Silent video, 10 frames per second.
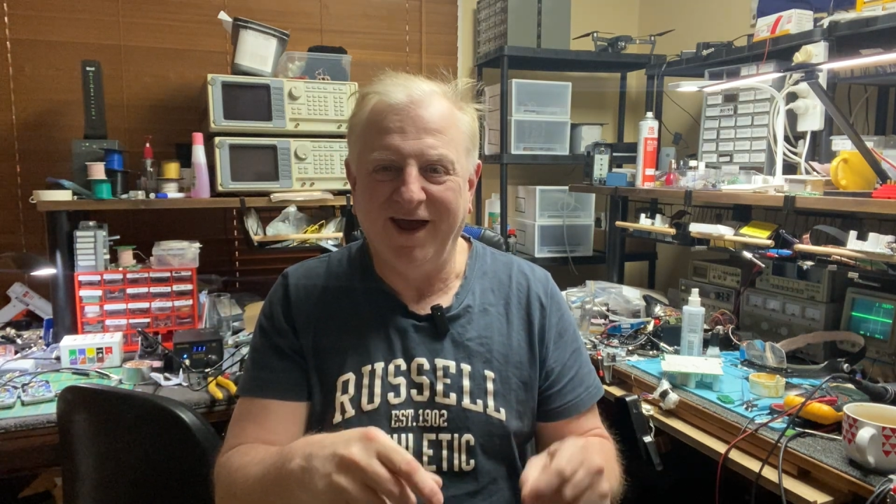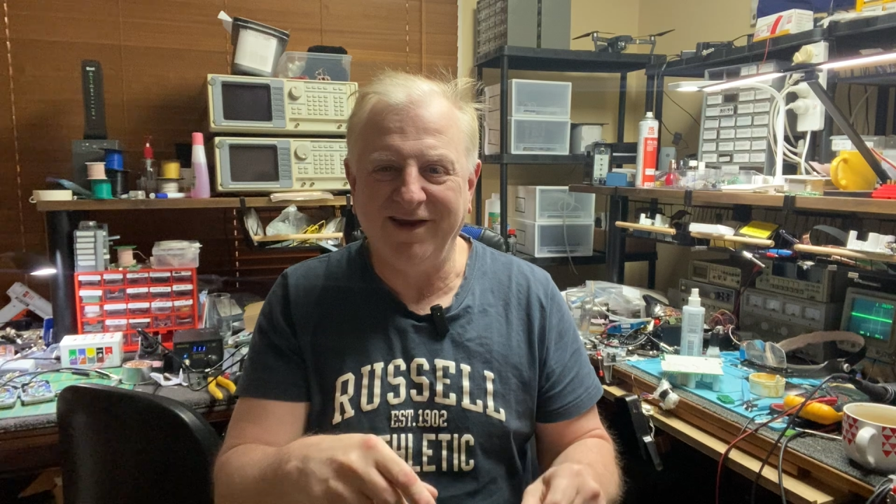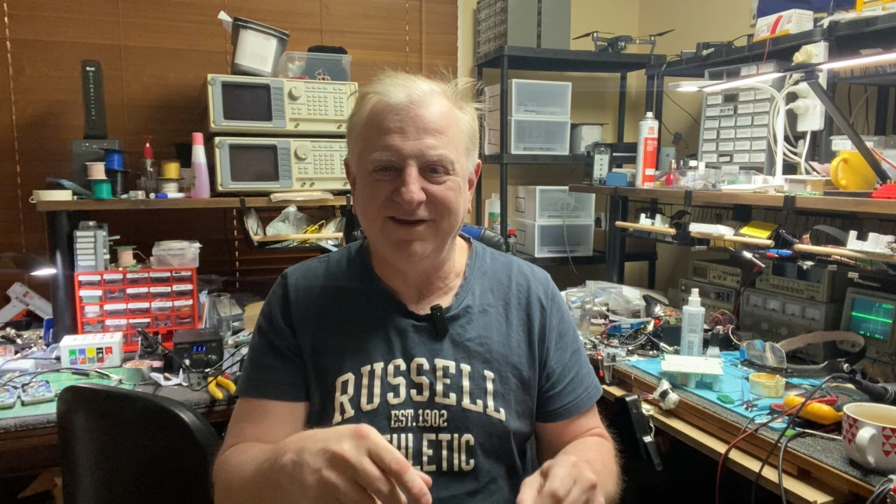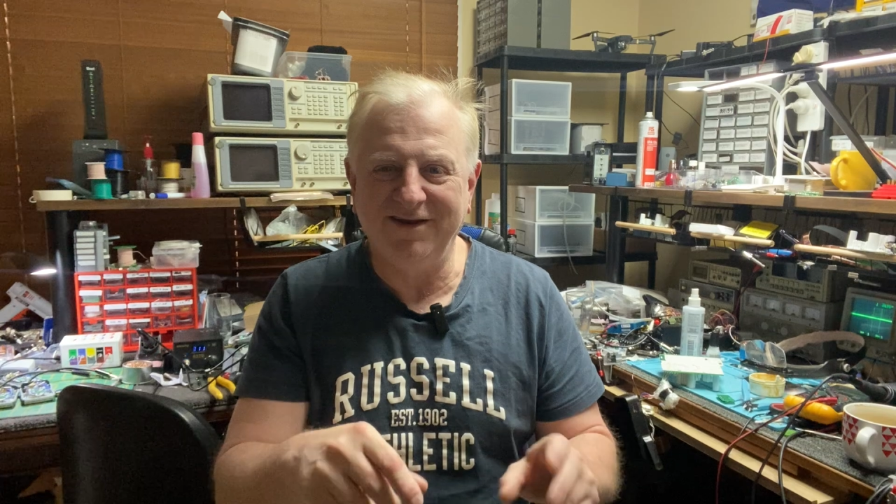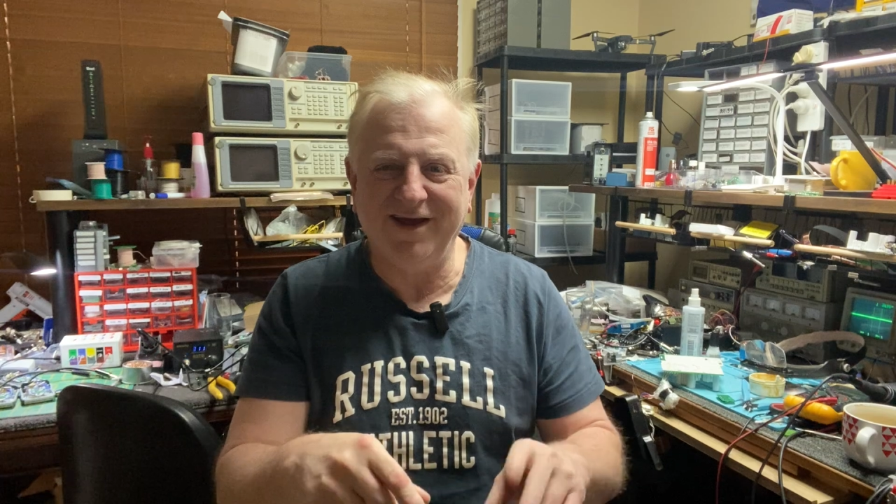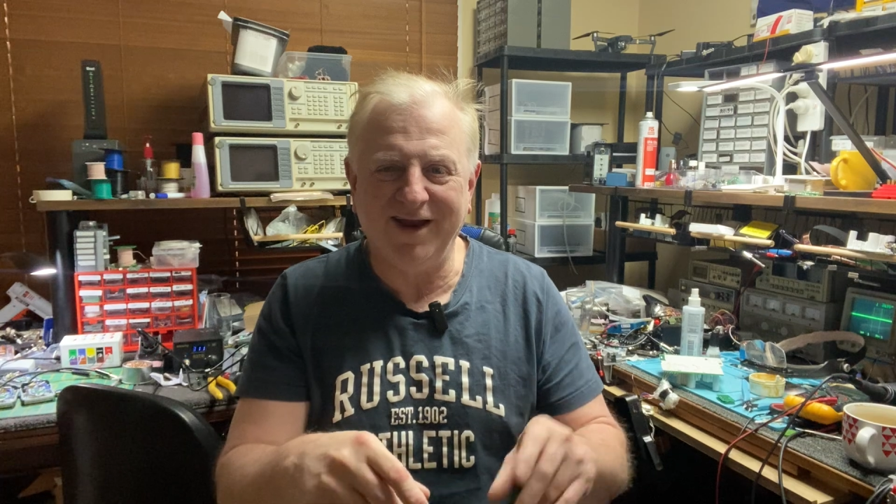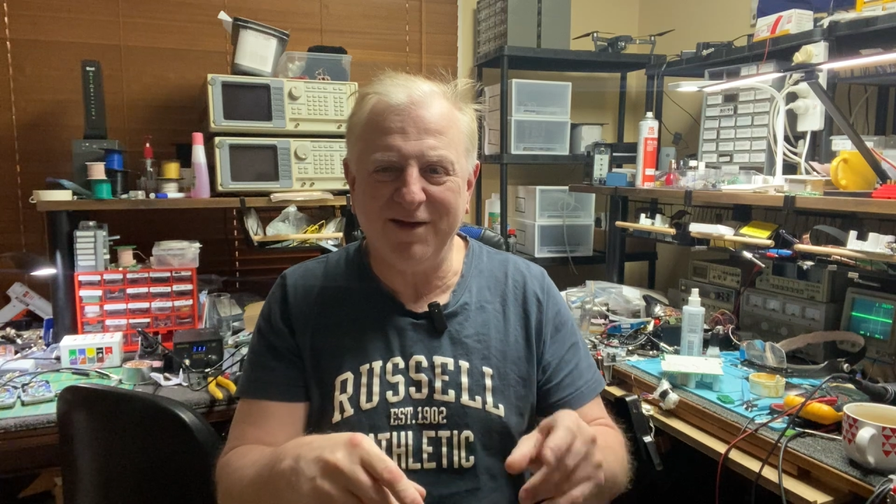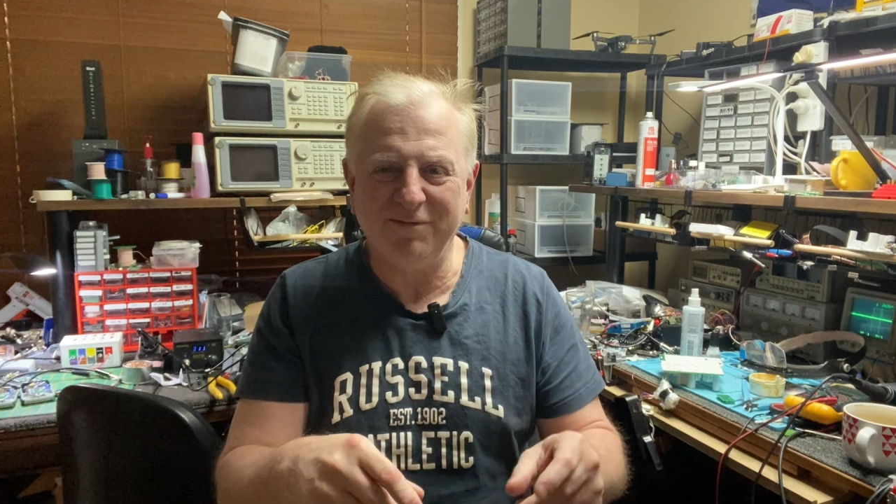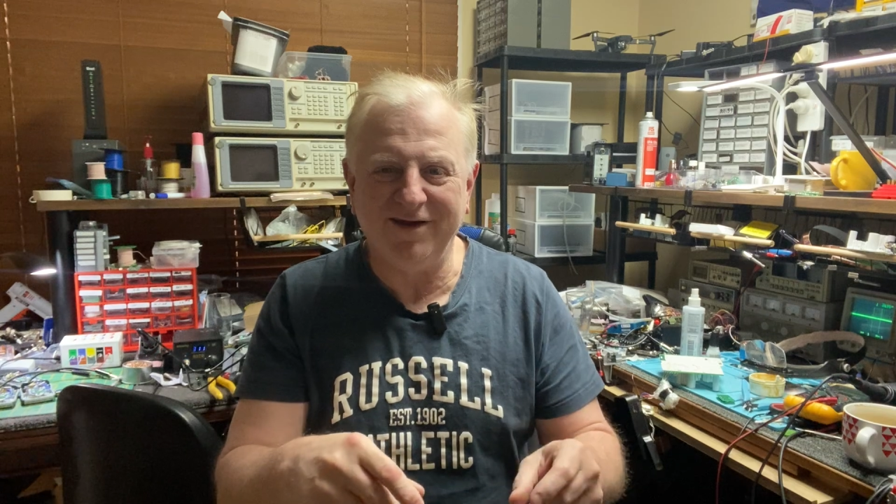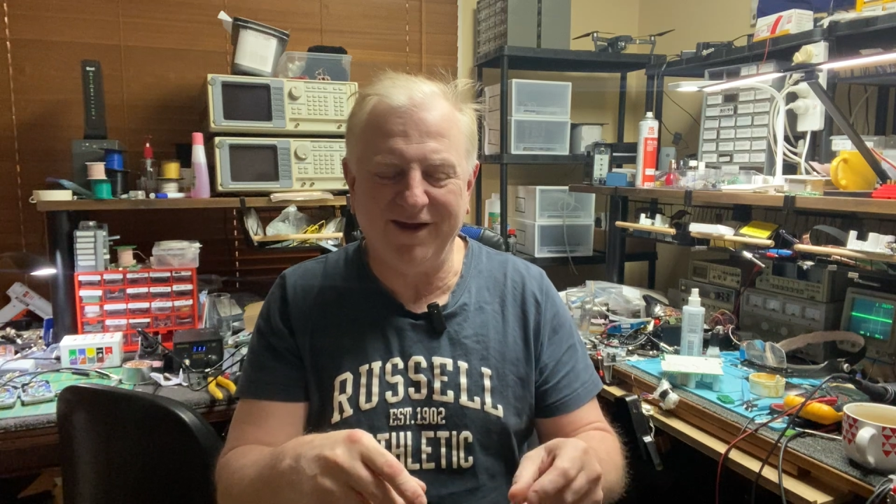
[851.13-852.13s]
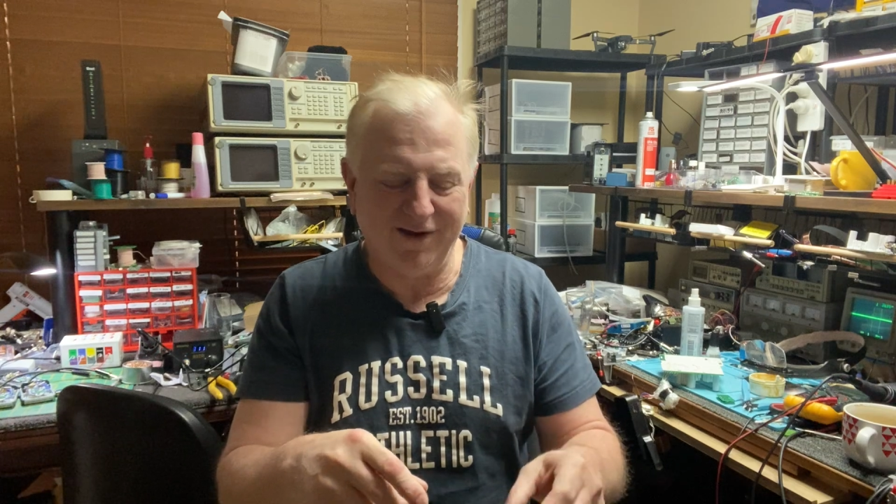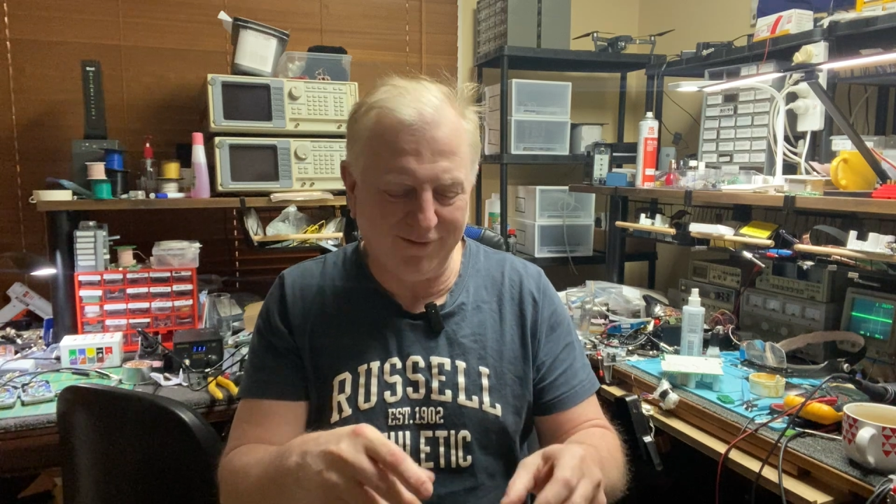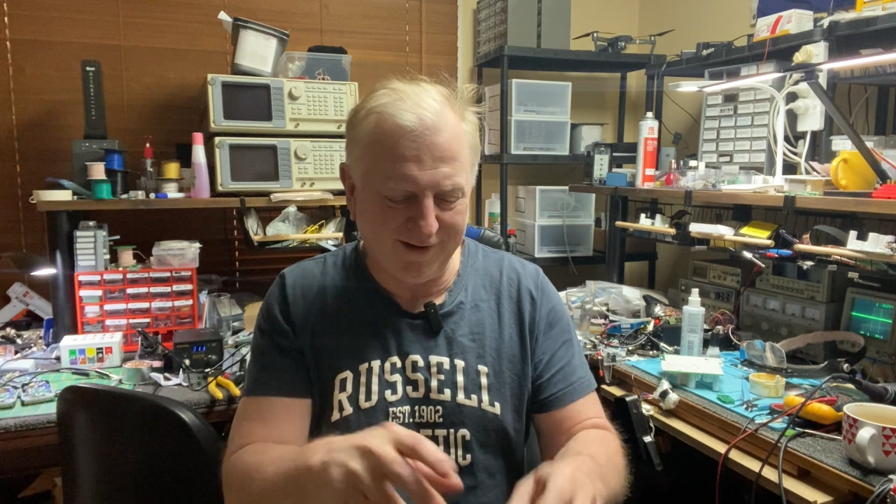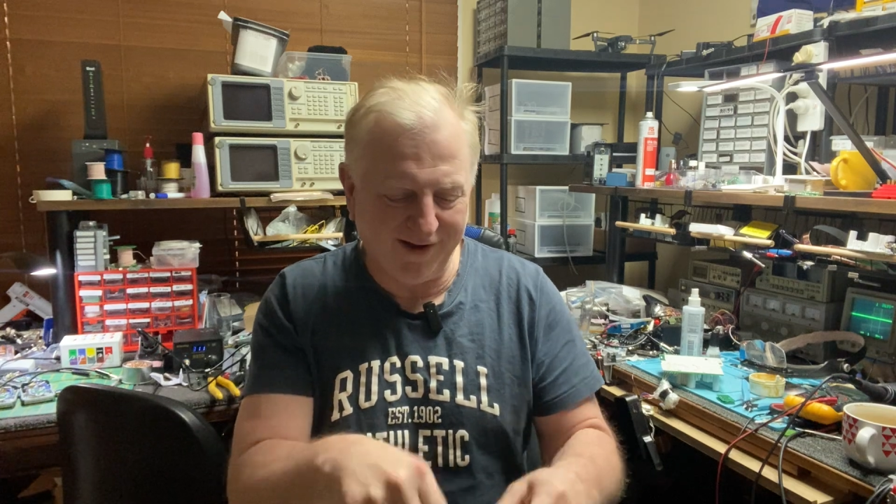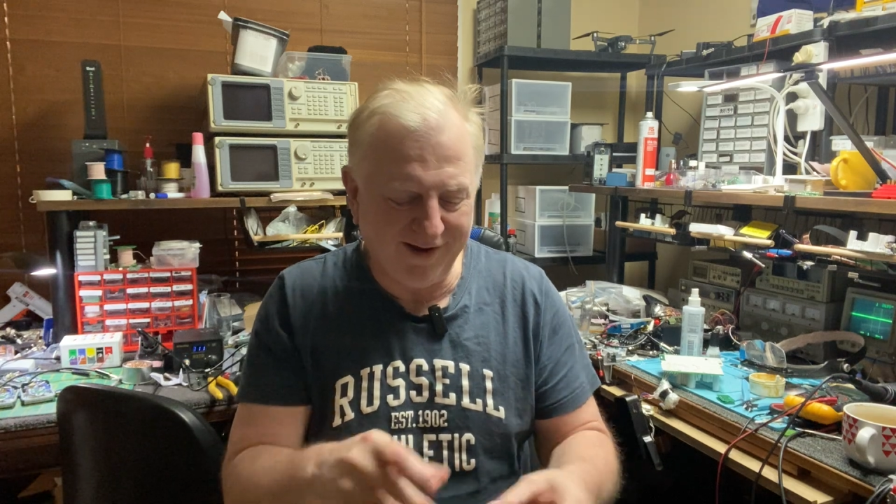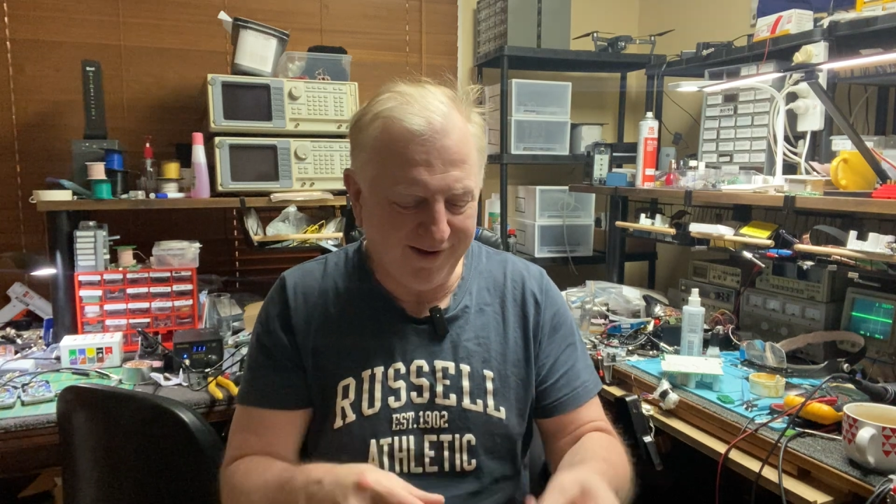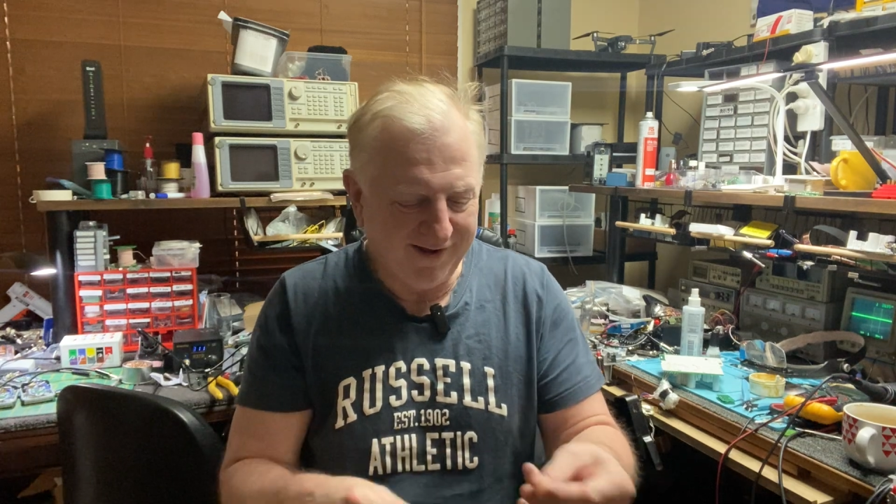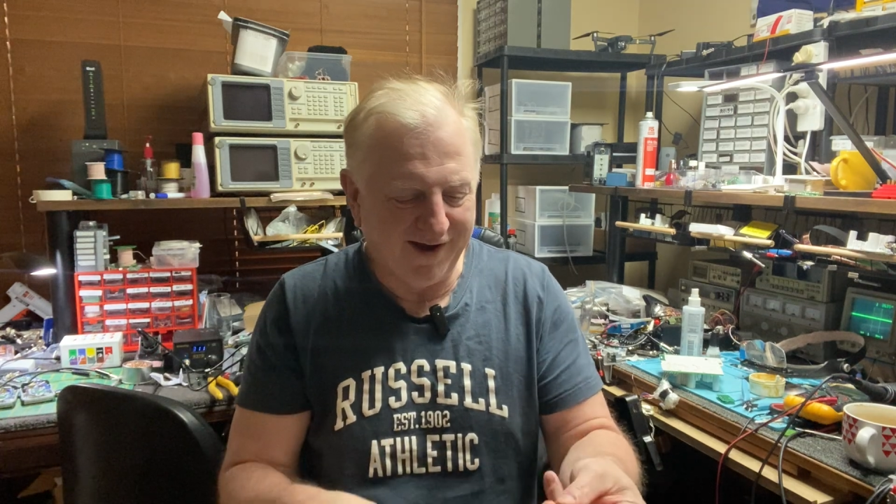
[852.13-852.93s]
And you dig it up and you go, "Oh yeah,"